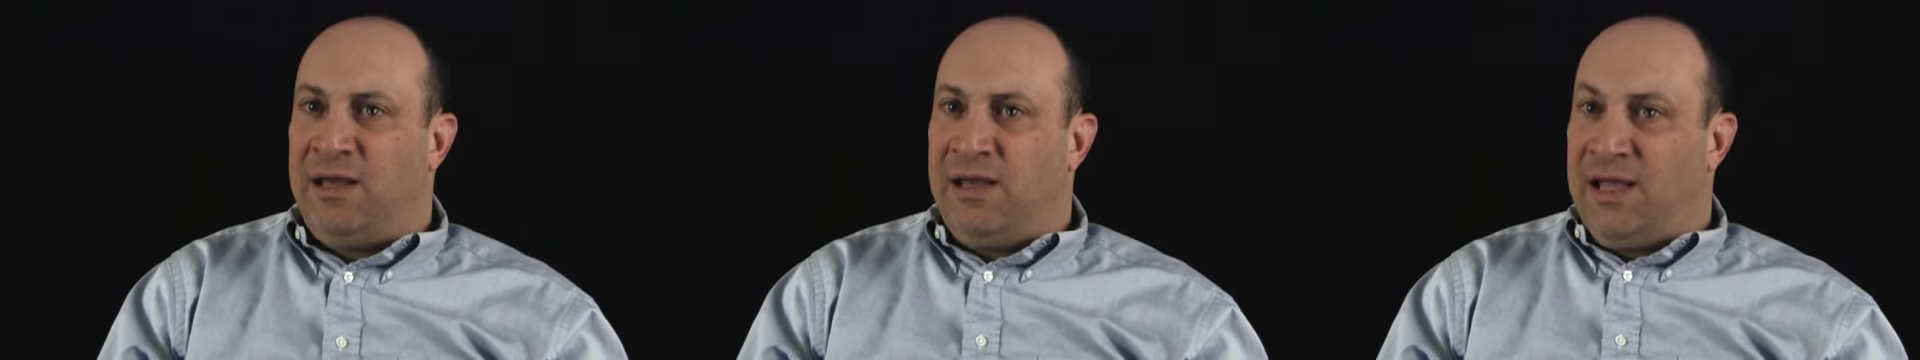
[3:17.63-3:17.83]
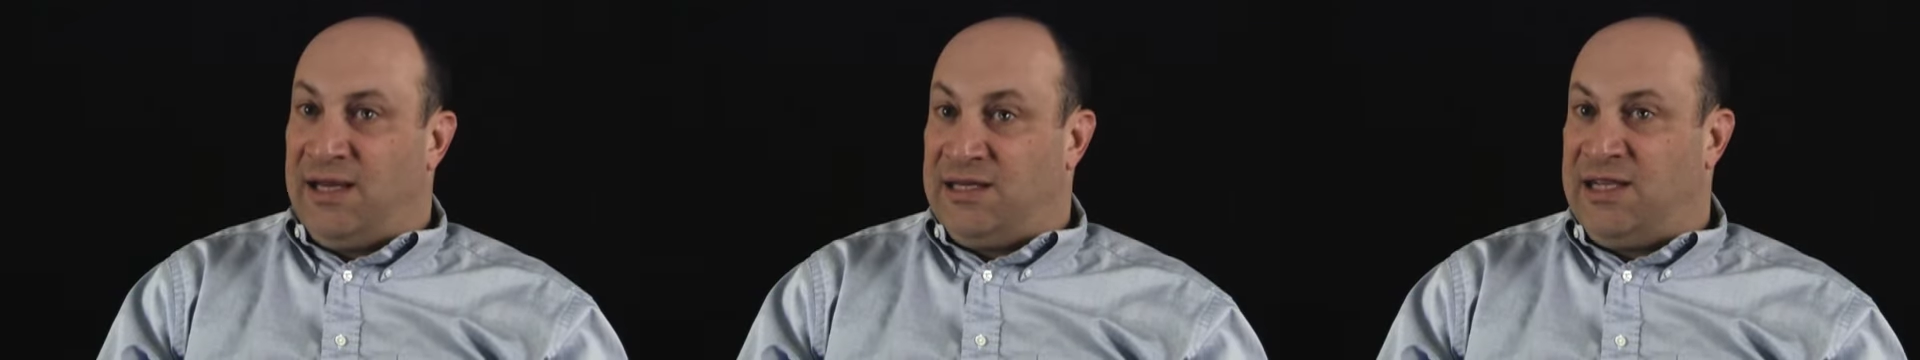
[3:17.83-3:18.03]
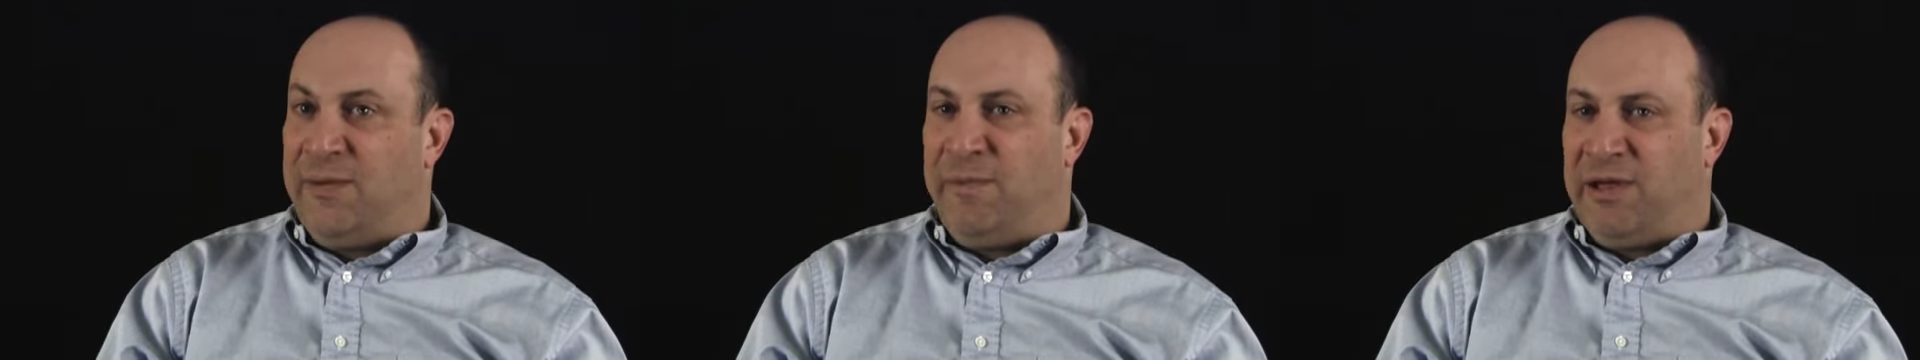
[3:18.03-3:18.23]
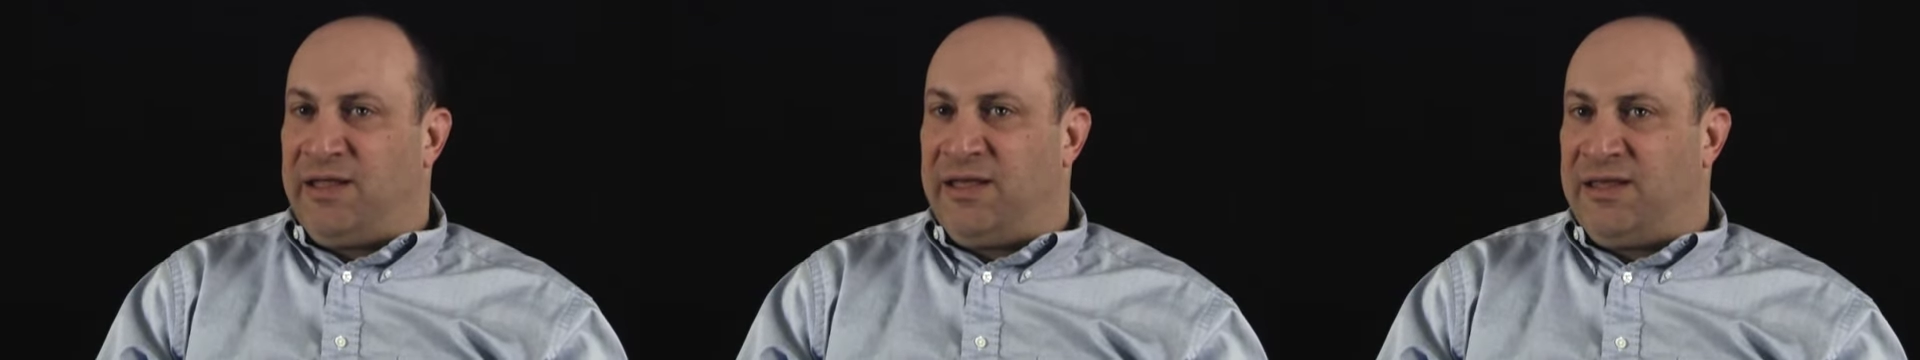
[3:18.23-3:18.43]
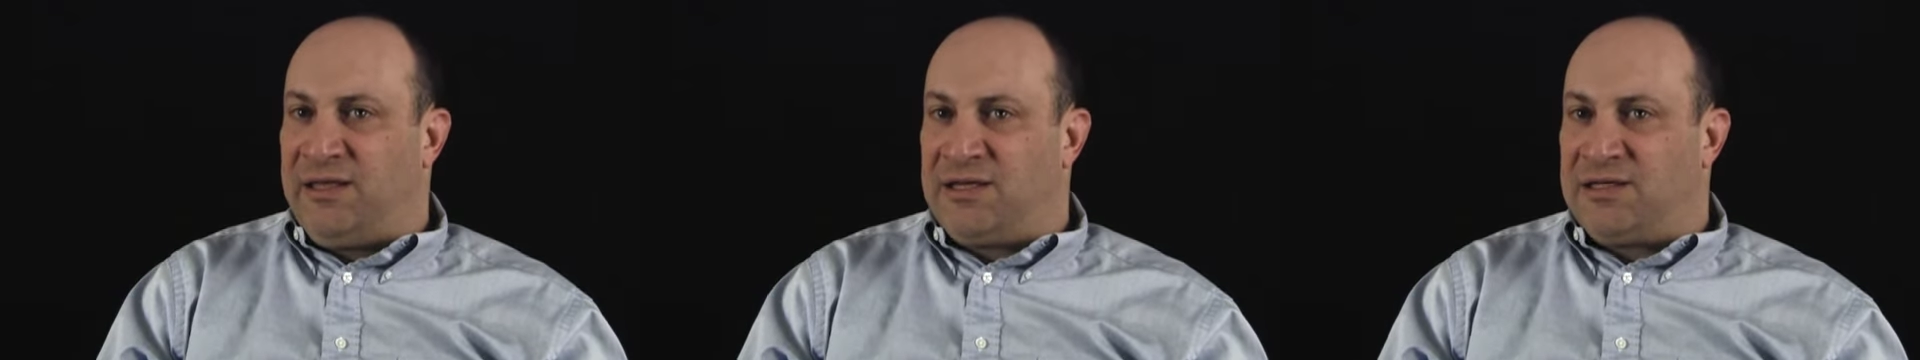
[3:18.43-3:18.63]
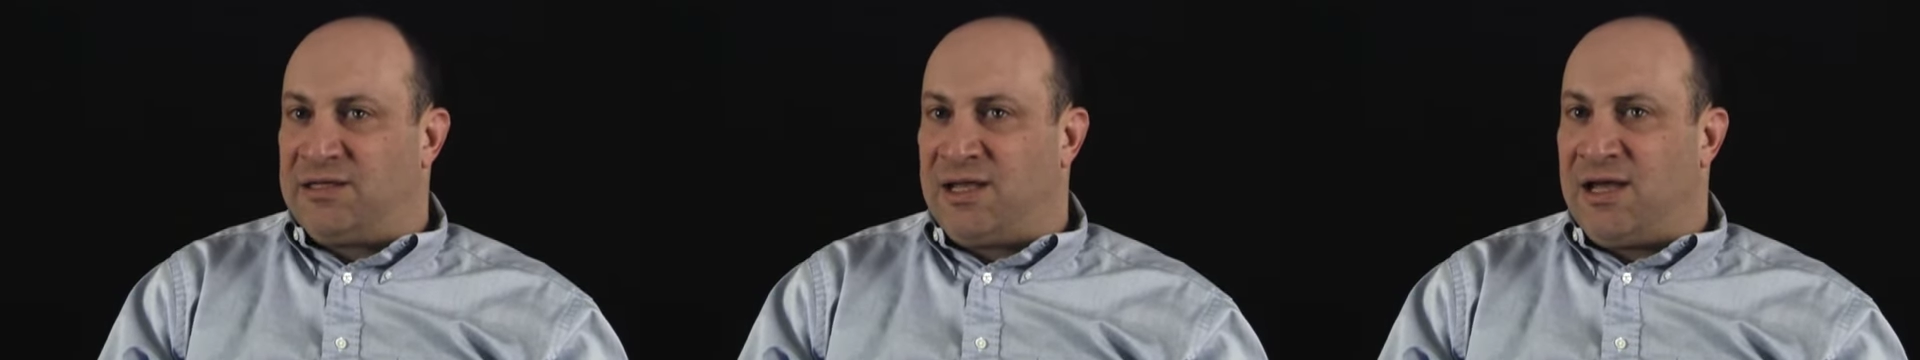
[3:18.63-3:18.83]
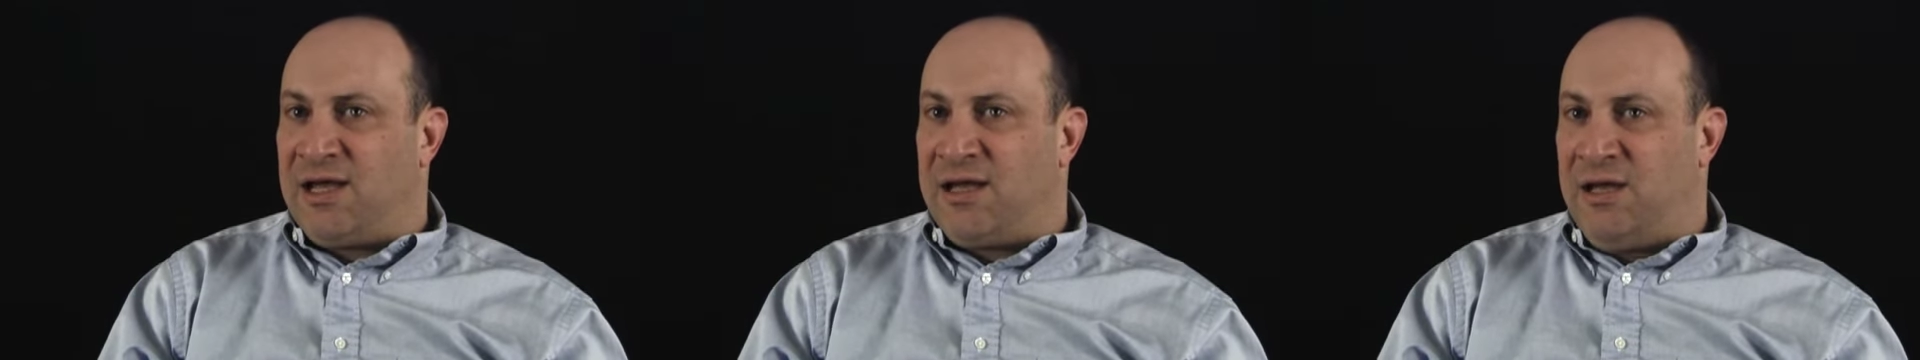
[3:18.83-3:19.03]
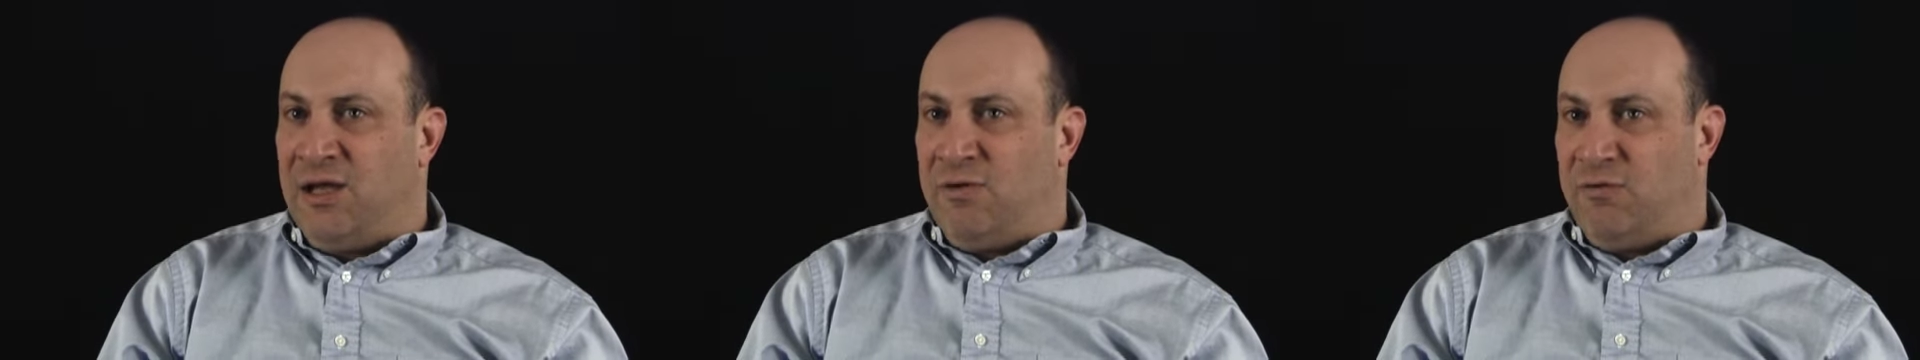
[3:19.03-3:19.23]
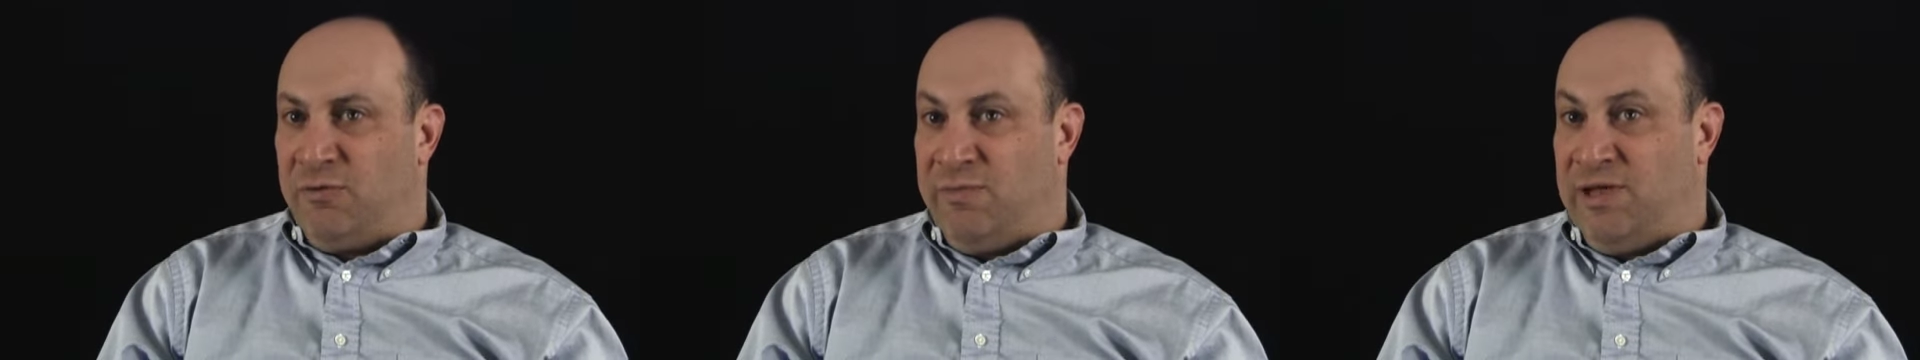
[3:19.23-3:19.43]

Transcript: And typically this would